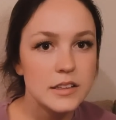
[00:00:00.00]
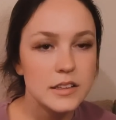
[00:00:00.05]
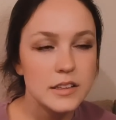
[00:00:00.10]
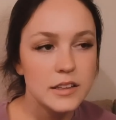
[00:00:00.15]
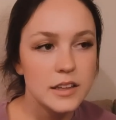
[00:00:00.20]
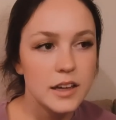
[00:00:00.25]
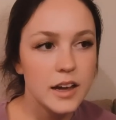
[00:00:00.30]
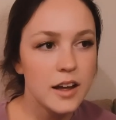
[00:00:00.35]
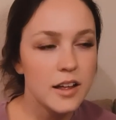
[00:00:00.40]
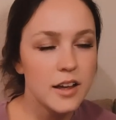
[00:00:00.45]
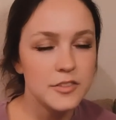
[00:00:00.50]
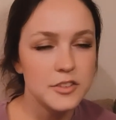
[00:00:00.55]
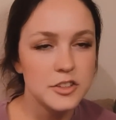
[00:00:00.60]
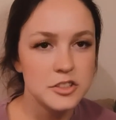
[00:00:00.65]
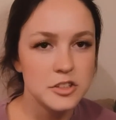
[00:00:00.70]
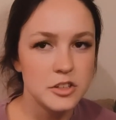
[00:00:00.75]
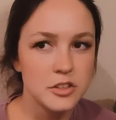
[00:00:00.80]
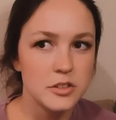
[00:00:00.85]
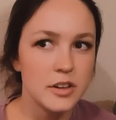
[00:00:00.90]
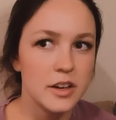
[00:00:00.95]
I'll have to show
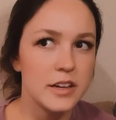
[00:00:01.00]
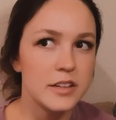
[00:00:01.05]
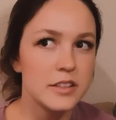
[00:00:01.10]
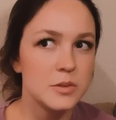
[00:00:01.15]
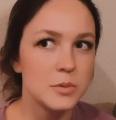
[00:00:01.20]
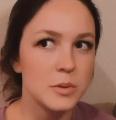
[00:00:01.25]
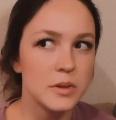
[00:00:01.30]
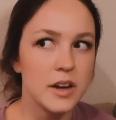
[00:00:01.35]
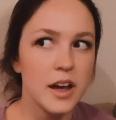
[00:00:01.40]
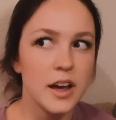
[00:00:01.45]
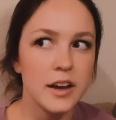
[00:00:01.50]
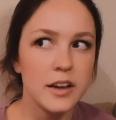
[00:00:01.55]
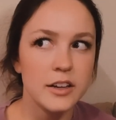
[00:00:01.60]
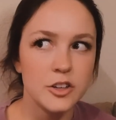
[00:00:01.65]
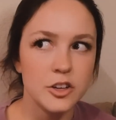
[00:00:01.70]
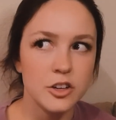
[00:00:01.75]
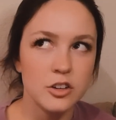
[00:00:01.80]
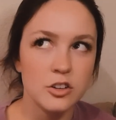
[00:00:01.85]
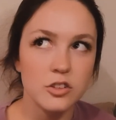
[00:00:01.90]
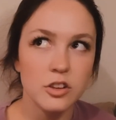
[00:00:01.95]
you guys when I
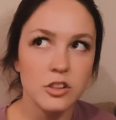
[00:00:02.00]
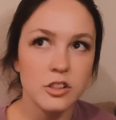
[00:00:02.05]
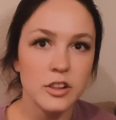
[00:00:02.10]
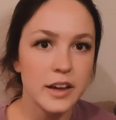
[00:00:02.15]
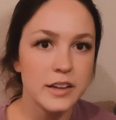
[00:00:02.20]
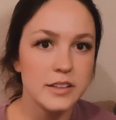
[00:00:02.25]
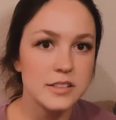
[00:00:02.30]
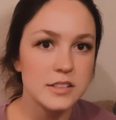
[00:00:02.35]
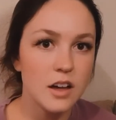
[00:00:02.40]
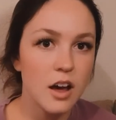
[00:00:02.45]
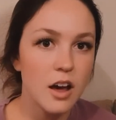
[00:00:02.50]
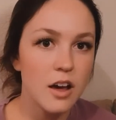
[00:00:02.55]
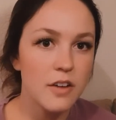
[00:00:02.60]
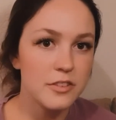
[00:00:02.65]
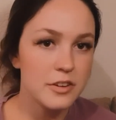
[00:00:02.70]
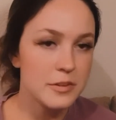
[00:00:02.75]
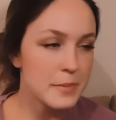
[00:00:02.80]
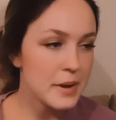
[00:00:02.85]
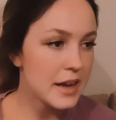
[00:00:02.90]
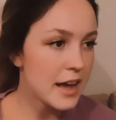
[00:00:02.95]
turn the lights off in
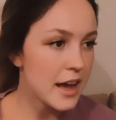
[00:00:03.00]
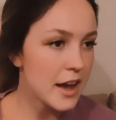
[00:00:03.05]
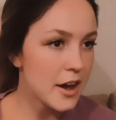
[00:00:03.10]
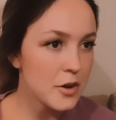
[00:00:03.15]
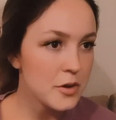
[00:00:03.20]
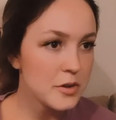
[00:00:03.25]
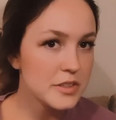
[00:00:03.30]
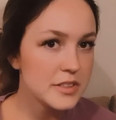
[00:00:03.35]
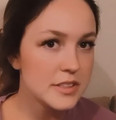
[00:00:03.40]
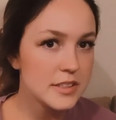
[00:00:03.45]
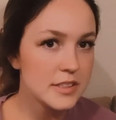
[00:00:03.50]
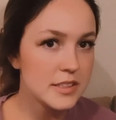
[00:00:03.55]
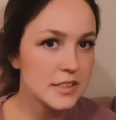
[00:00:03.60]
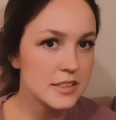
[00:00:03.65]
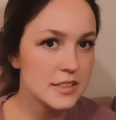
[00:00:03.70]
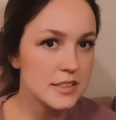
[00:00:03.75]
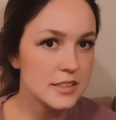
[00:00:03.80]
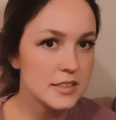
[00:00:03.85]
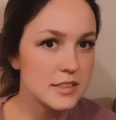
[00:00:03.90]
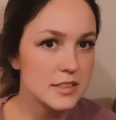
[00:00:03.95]
my house. It
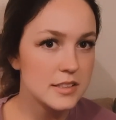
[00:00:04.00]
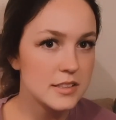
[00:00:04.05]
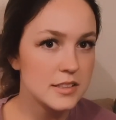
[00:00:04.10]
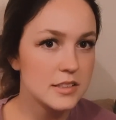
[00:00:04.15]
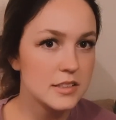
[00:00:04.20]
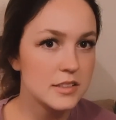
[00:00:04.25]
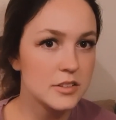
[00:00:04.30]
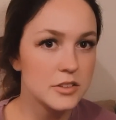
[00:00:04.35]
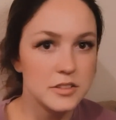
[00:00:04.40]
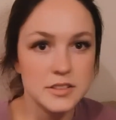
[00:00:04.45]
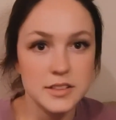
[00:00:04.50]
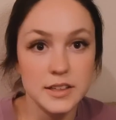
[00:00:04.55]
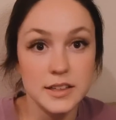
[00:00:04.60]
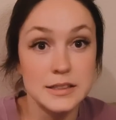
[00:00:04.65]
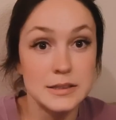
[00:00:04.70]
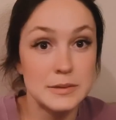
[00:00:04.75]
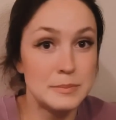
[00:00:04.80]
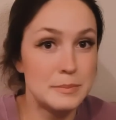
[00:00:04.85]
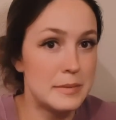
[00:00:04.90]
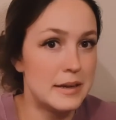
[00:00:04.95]
looks like it's
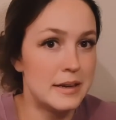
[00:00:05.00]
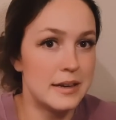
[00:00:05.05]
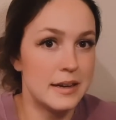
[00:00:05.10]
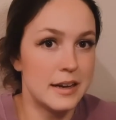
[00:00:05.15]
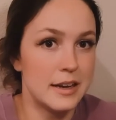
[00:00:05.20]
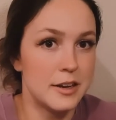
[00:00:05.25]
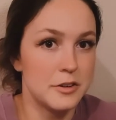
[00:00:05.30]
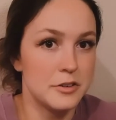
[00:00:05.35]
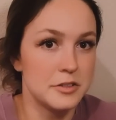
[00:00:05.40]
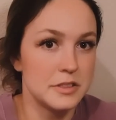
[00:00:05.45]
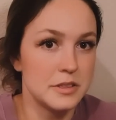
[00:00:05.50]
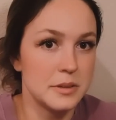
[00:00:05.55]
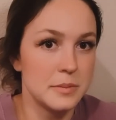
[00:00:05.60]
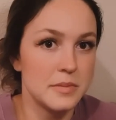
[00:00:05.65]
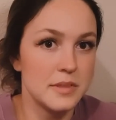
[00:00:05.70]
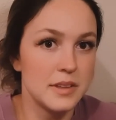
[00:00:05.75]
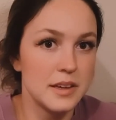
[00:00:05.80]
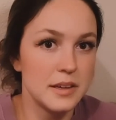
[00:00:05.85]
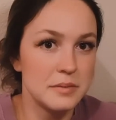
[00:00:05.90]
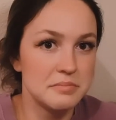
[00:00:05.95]
midnight or
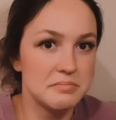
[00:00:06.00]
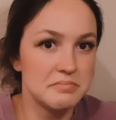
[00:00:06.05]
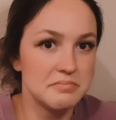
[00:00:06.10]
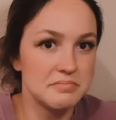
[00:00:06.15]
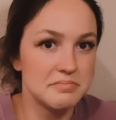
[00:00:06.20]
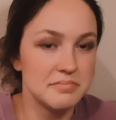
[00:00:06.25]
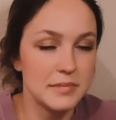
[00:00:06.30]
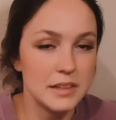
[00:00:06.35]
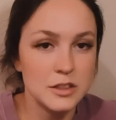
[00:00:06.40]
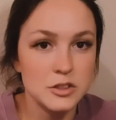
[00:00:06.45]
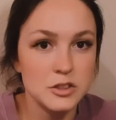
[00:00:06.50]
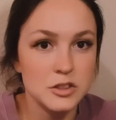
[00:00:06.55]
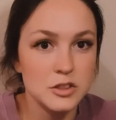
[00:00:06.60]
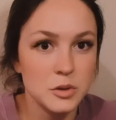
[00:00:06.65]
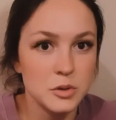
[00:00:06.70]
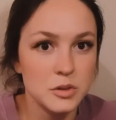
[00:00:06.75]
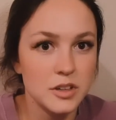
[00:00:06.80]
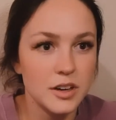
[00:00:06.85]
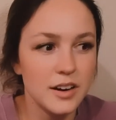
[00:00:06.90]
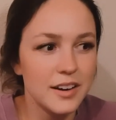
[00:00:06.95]
something. It is so
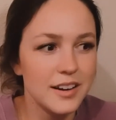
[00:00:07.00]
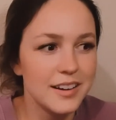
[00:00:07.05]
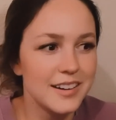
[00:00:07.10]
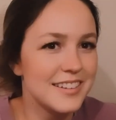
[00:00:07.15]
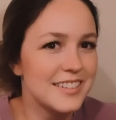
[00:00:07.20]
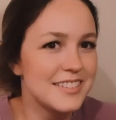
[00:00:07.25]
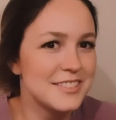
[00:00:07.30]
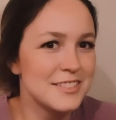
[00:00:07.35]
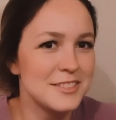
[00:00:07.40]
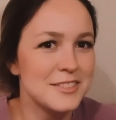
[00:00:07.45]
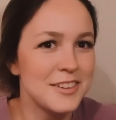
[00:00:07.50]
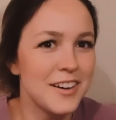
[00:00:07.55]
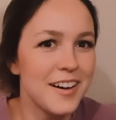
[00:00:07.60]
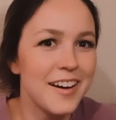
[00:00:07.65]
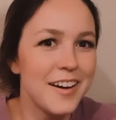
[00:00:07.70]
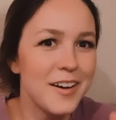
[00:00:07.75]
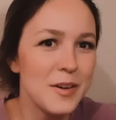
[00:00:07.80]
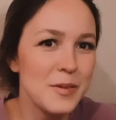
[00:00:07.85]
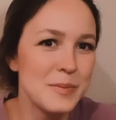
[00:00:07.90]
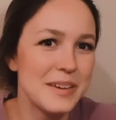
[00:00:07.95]
dark, and it is not
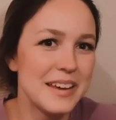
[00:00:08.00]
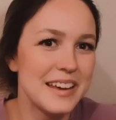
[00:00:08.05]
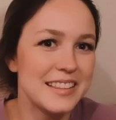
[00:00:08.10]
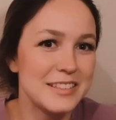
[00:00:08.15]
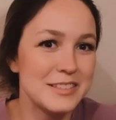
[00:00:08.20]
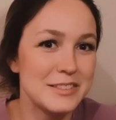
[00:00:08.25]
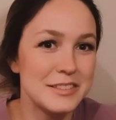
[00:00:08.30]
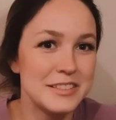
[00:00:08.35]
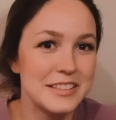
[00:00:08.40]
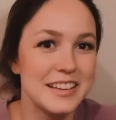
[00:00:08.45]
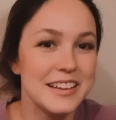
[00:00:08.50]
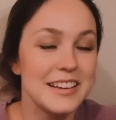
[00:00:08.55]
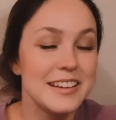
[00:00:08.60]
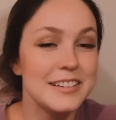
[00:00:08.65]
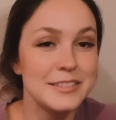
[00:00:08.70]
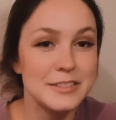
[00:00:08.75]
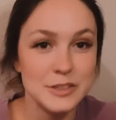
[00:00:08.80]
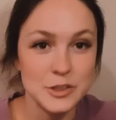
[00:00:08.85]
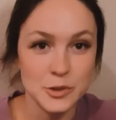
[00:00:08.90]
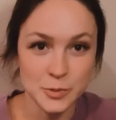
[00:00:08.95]
helping this
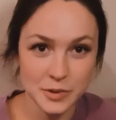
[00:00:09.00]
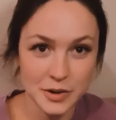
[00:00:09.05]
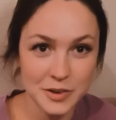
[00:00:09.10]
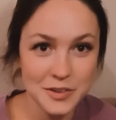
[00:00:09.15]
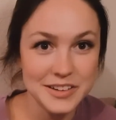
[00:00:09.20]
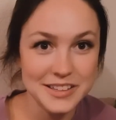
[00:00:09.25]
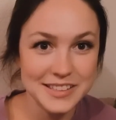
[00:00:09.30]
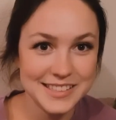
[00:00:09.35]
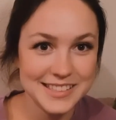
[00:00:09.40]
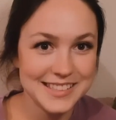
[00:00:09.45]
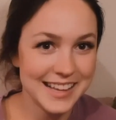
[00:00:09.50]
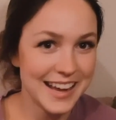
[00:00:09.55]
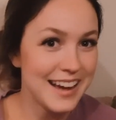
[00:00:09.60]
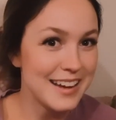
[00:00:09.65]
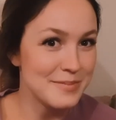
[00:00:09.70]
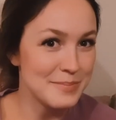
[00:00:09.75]
dreary, sad